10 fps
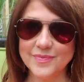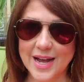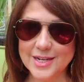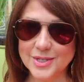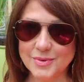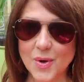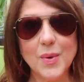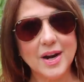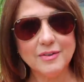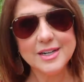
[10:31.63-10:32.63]
I just throw
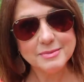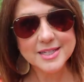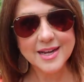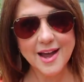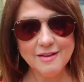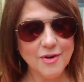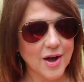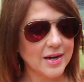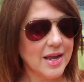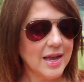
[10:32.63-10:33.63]
whatever lipstick I have
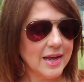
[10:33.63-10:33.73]
on.